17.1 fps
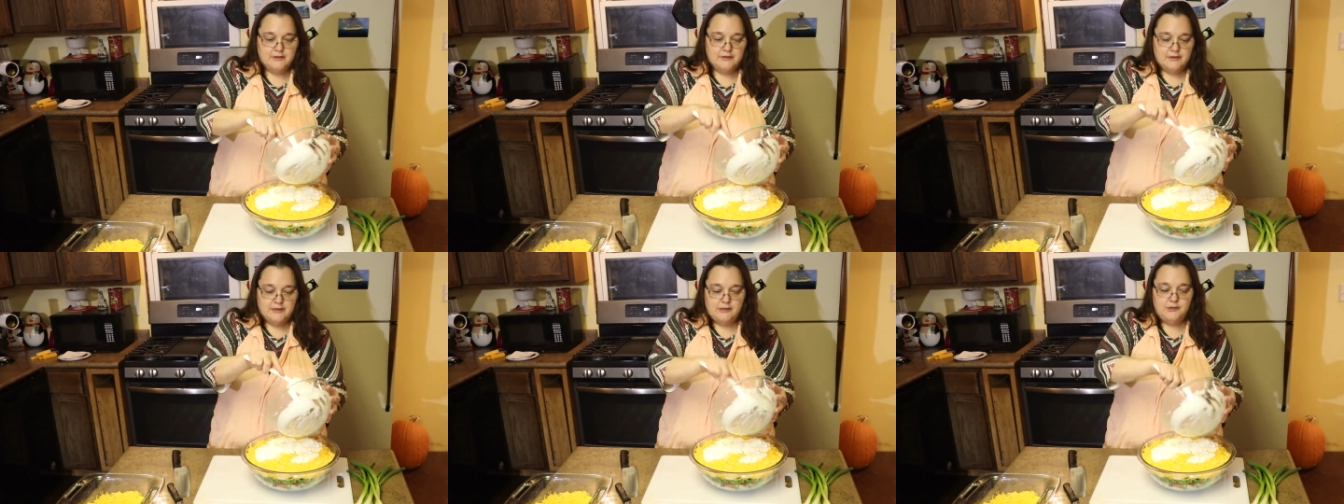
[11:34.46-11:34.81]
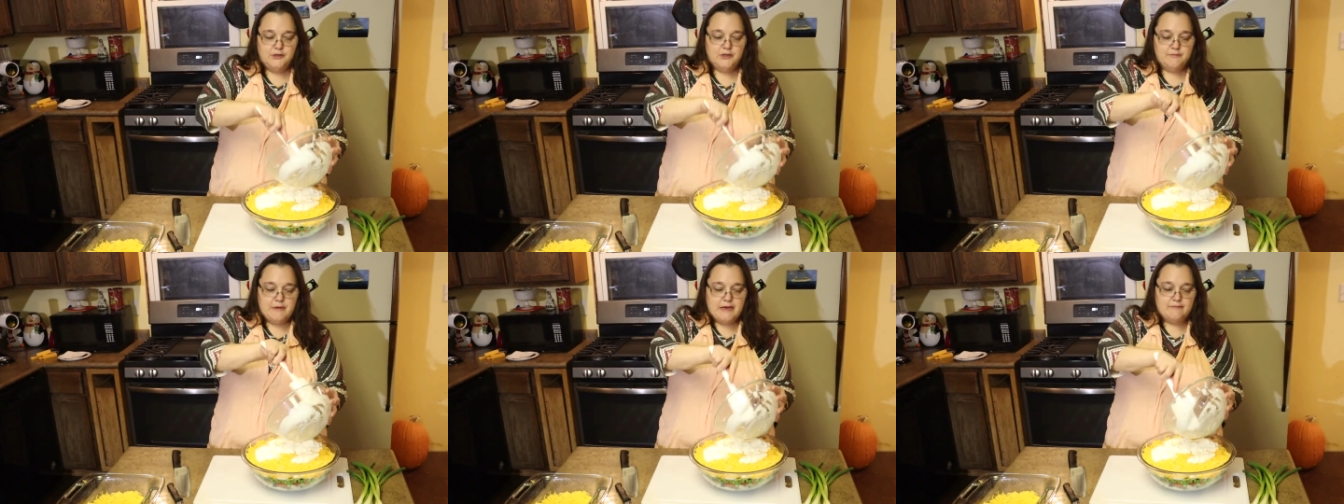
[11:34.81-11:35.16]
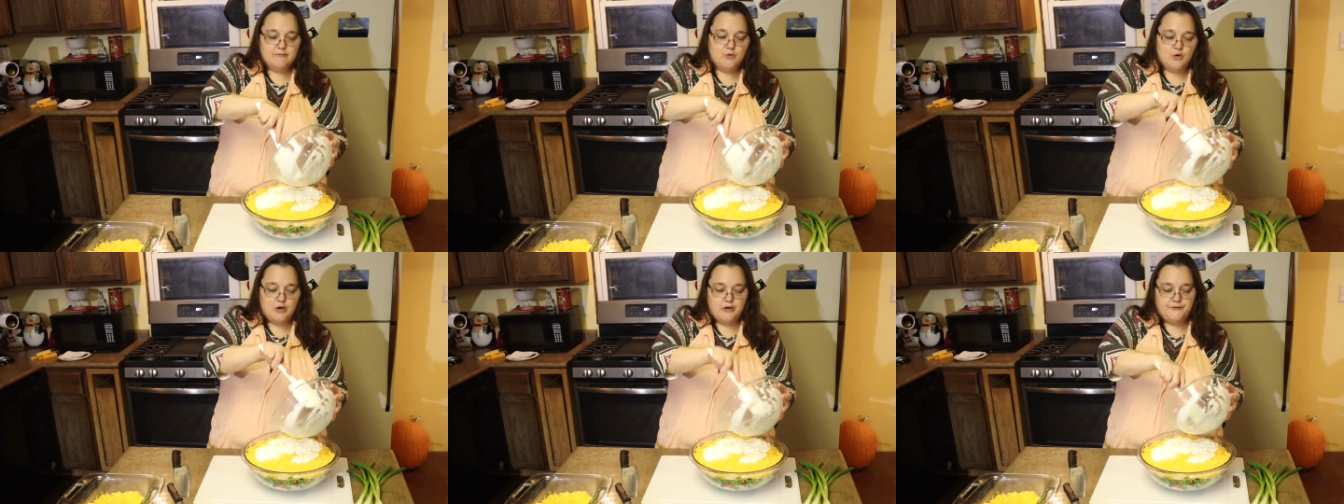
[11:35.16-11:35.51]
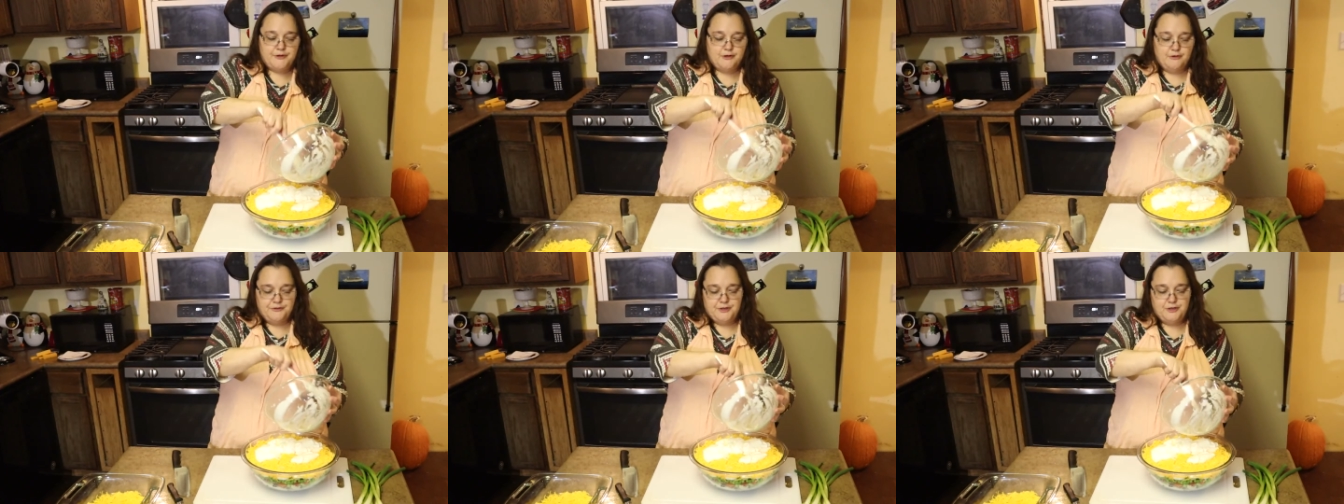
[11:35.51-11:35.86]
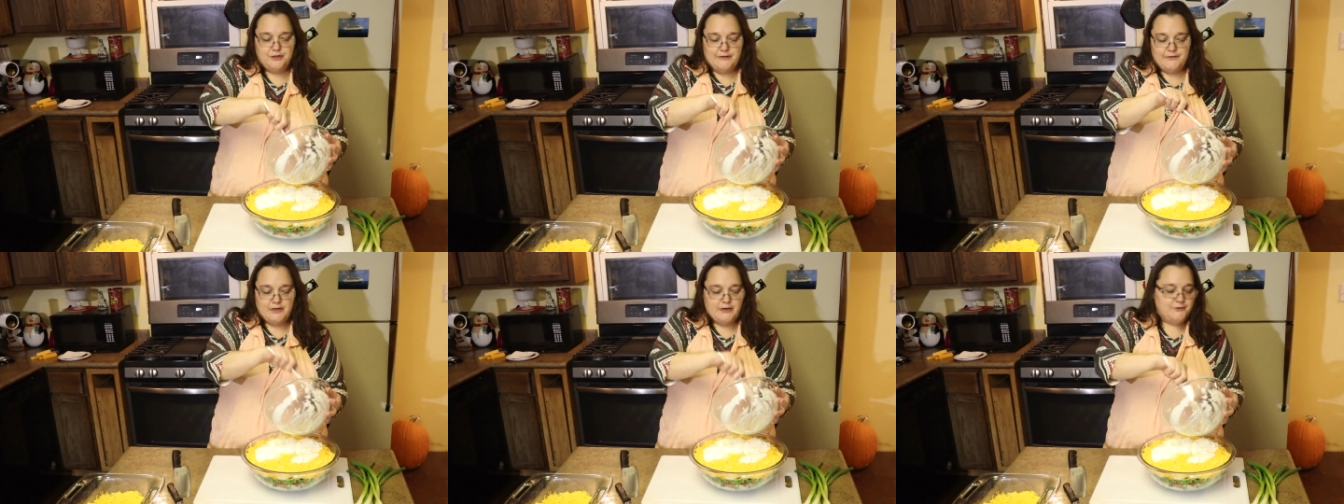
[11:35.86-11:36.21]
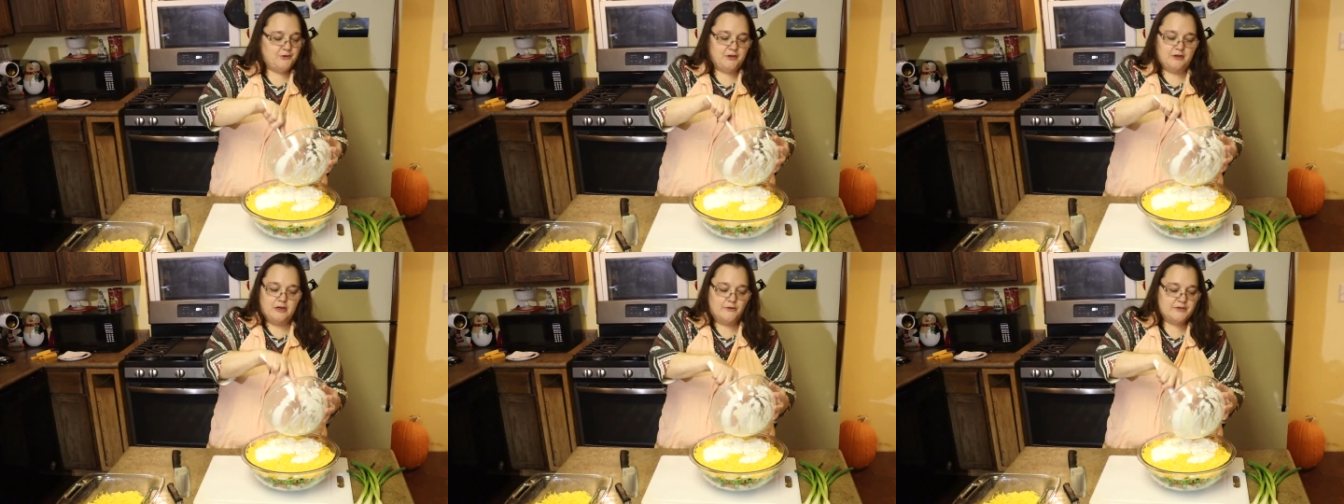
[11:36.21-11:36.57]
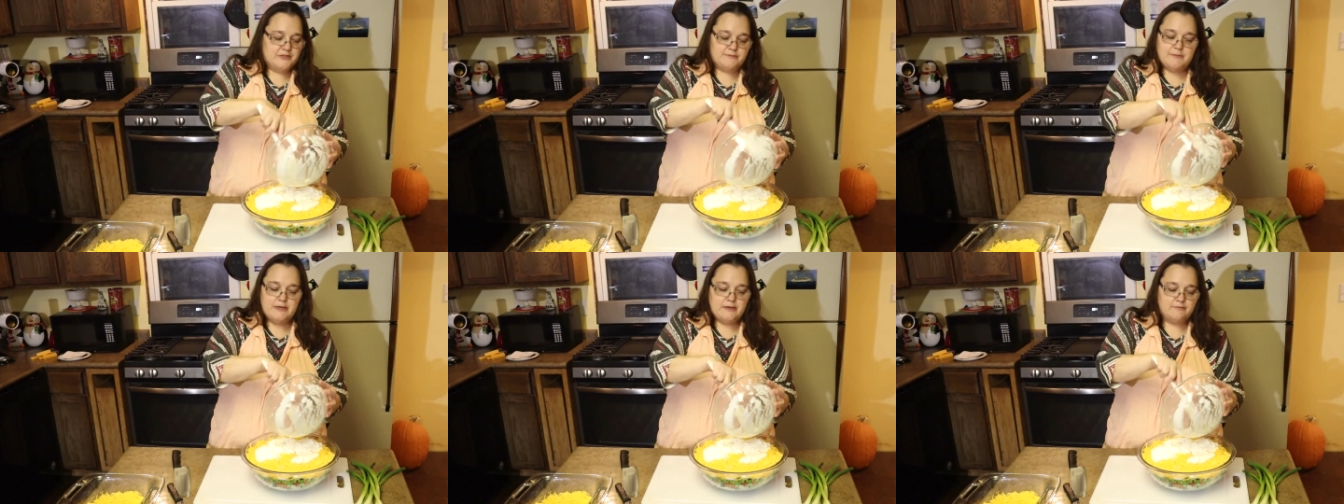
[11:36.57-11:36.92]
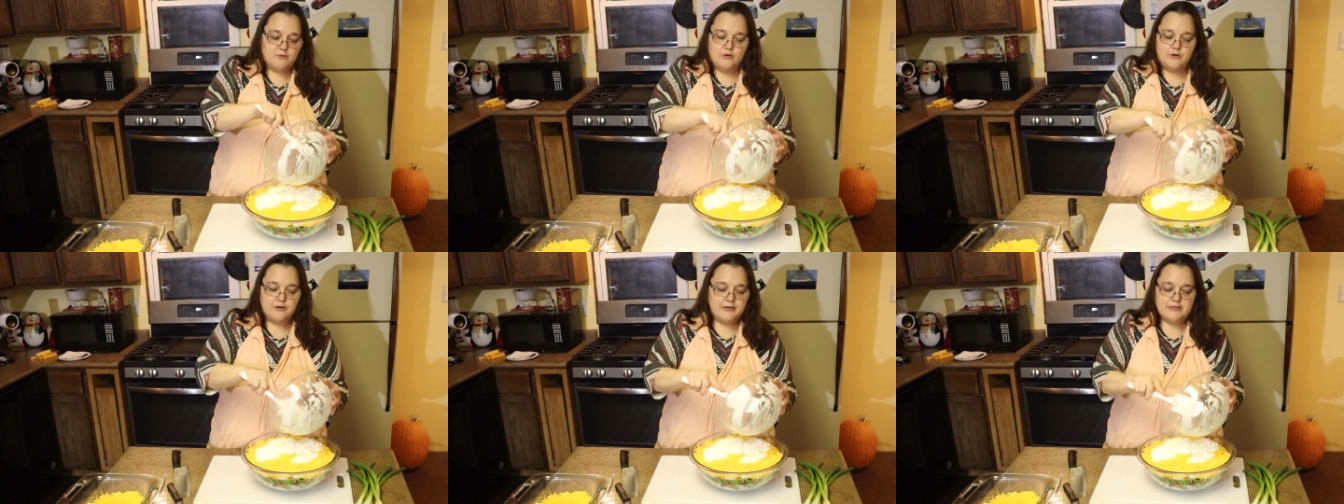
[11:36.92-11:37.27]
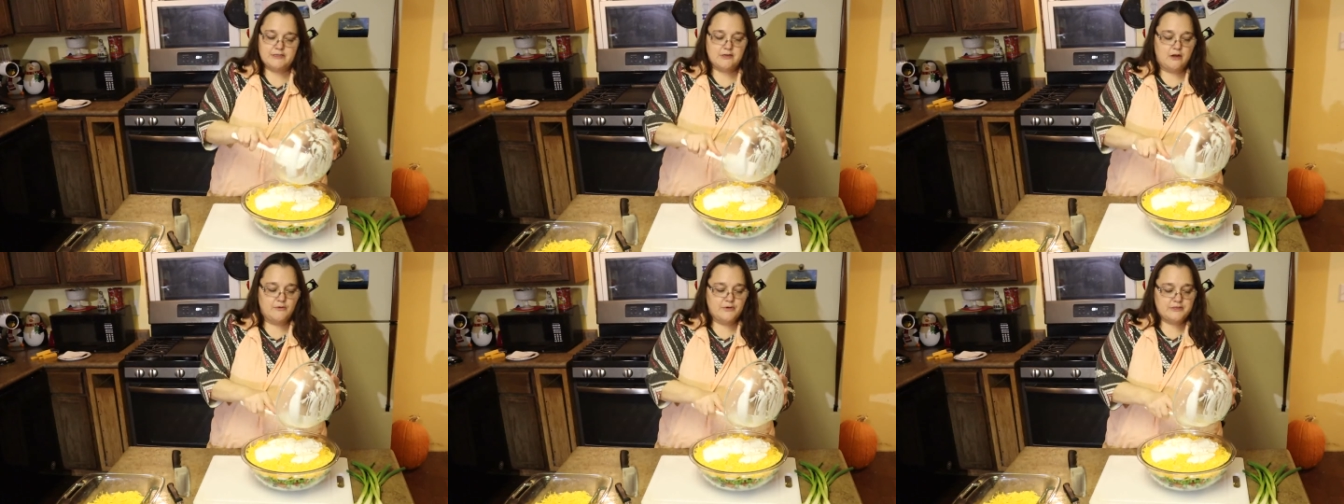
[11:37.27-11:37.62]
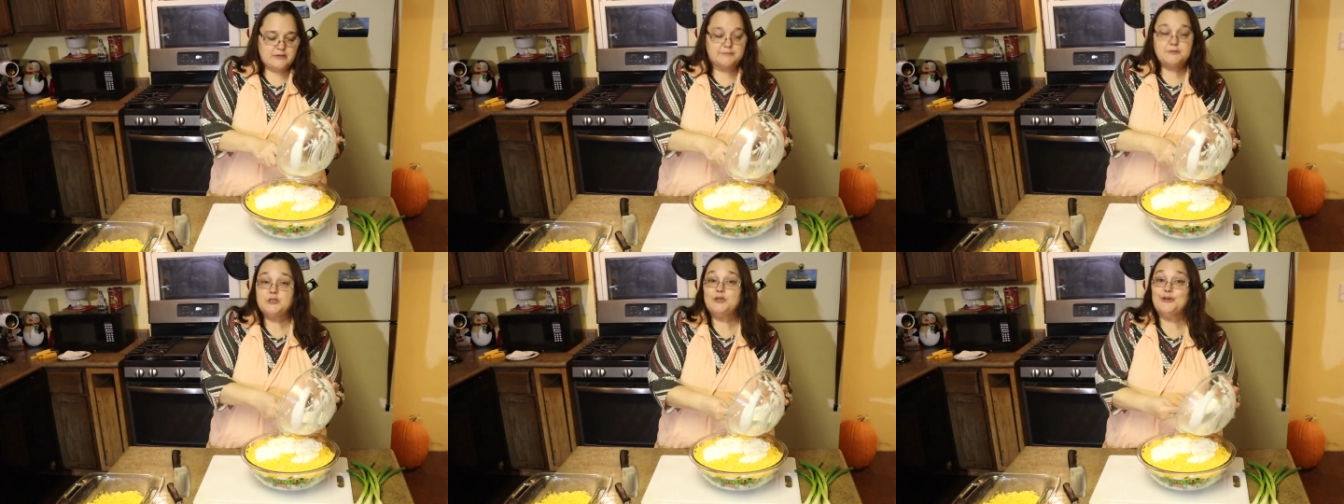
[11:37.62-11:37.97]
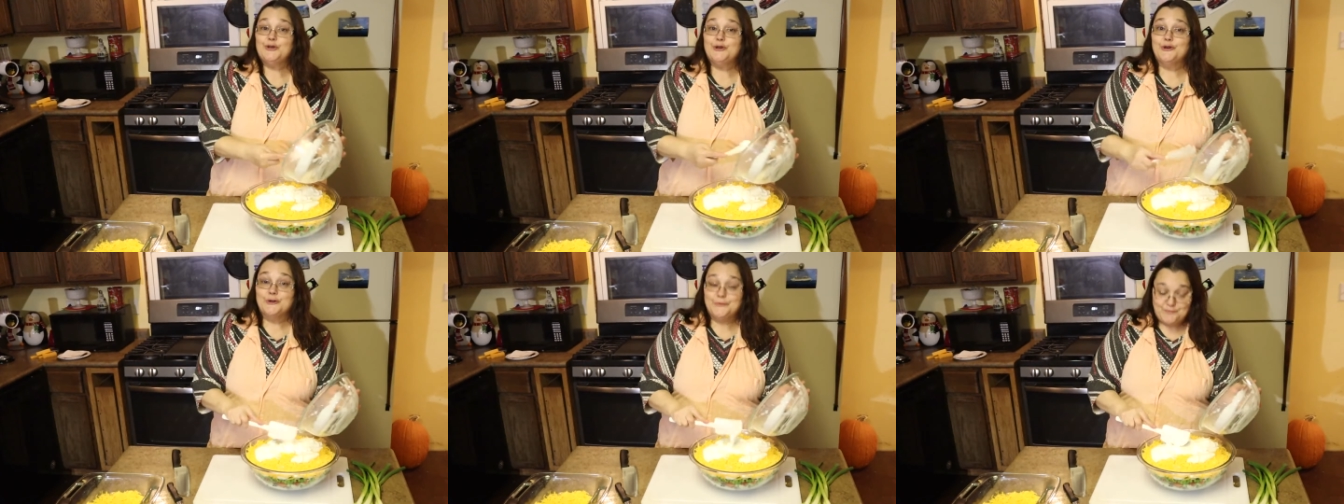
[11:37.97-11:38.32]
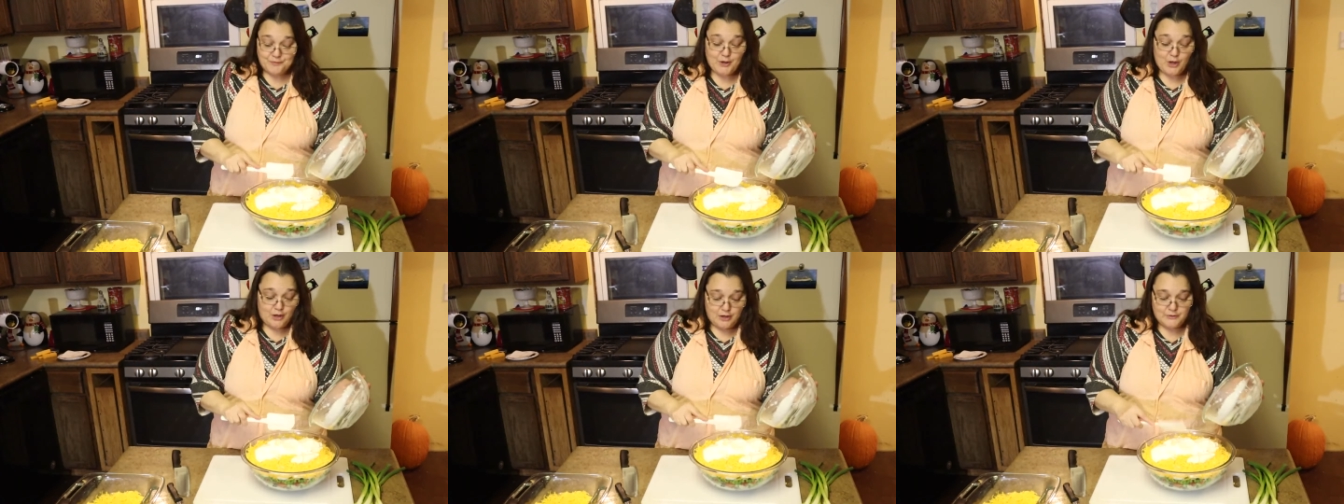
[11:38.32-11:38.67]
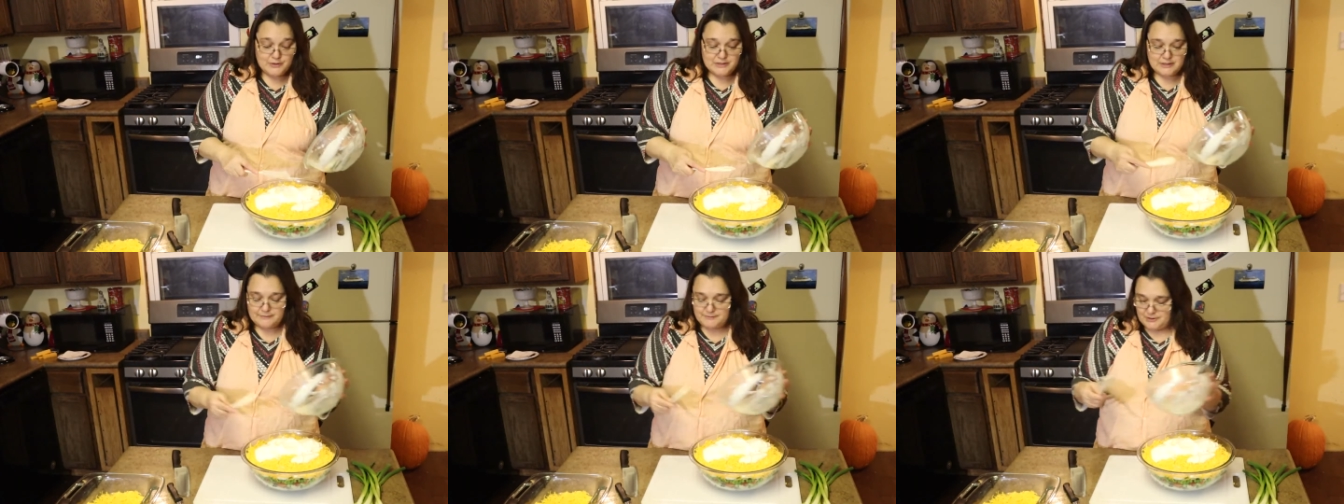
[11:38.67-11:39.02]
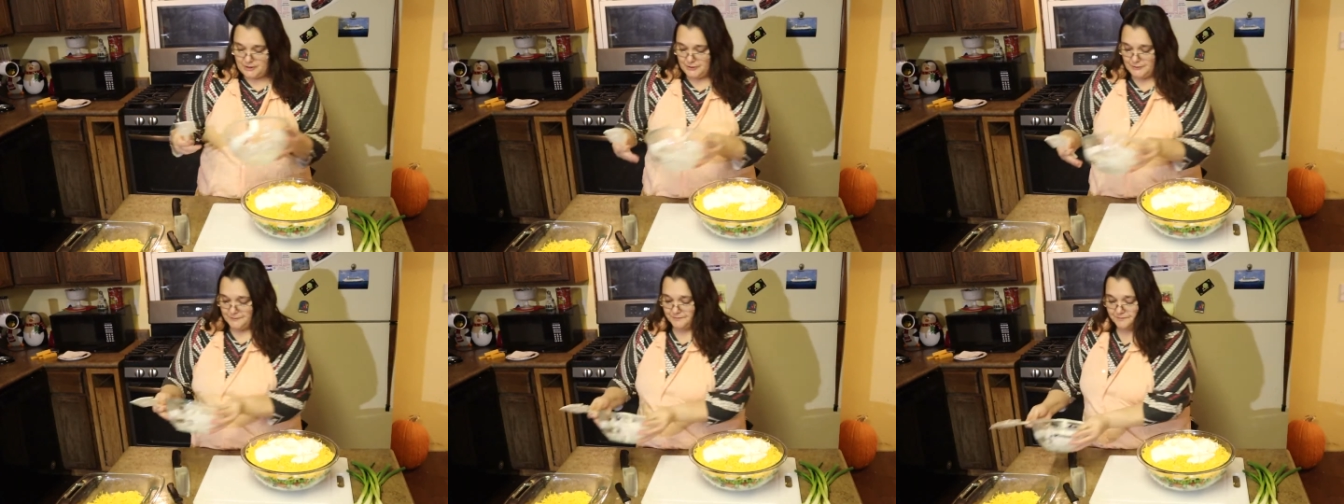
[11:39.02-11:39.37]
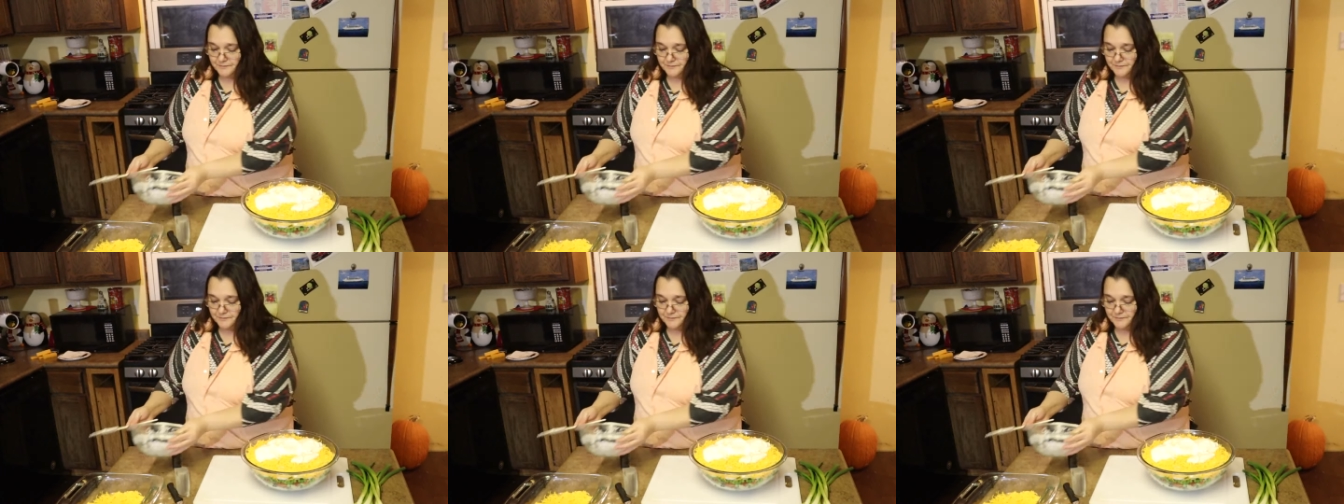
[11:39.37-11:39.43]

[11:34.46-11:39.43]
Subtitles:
And you can make more. If you don't think you have enough, you can always make more. It's always up to you. Always up to you.